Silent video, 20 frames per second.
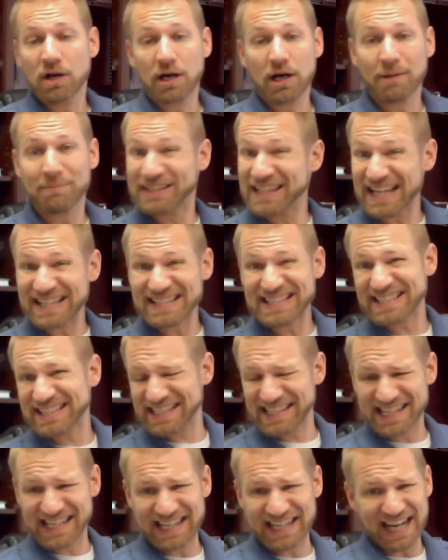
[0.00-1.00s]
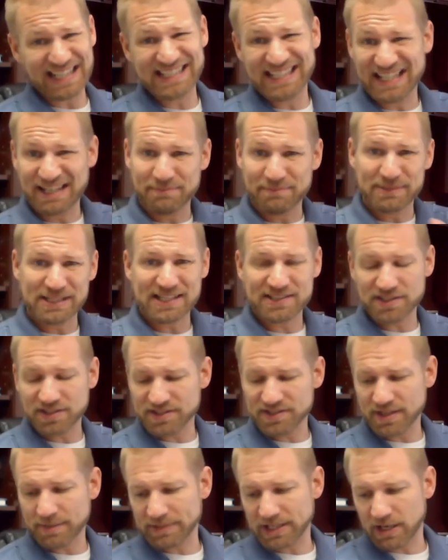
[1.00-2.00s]
but that's an idea. That's
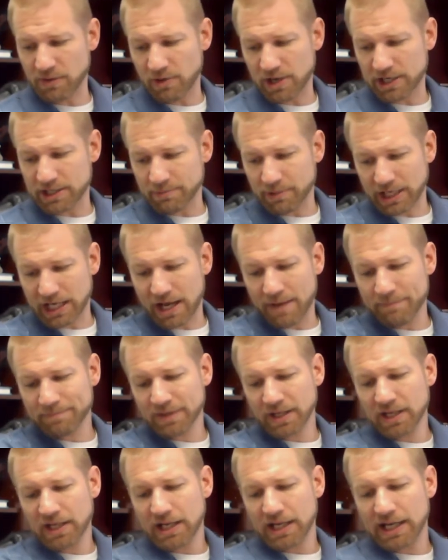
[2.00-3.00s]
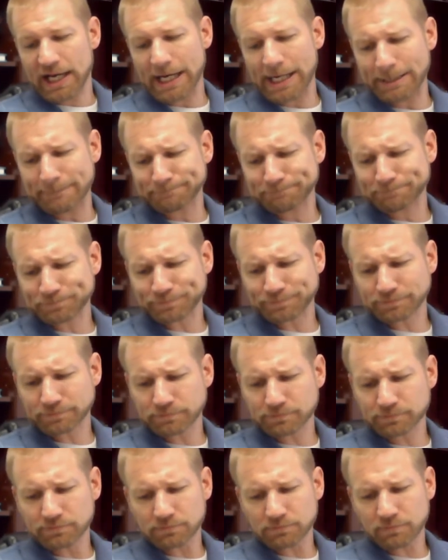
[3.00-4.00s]
just something I want to bring up.
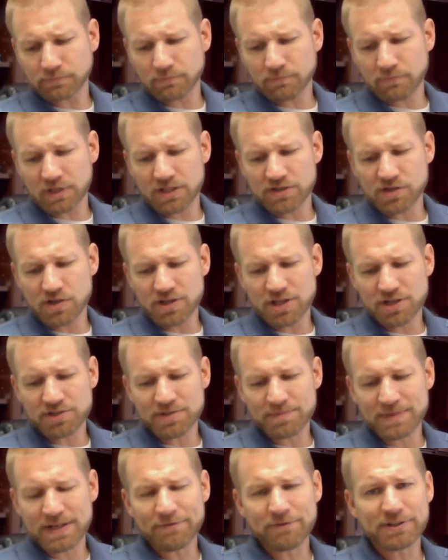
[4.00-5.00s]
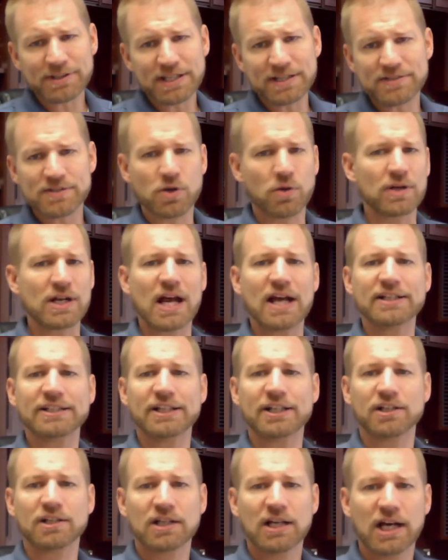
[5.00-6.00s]
So there's some different things going on
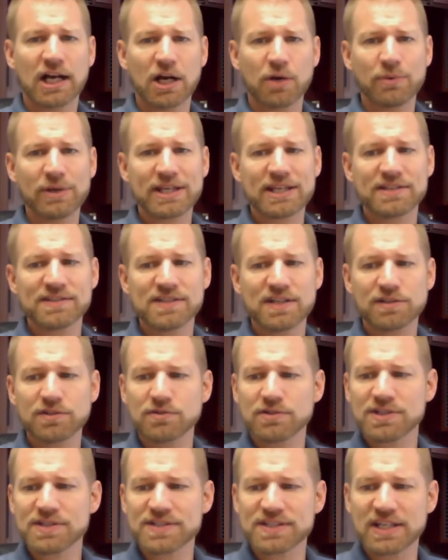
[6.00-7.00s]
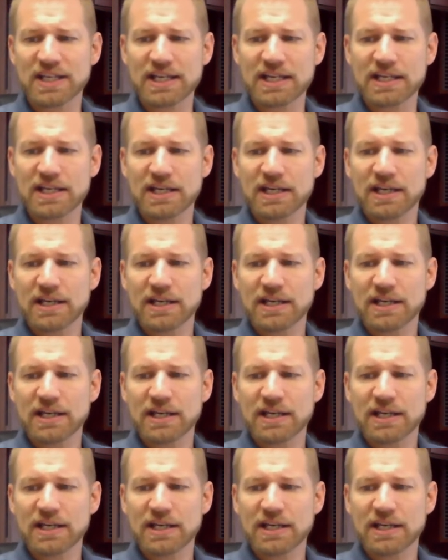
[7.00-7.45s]
here. We continue to see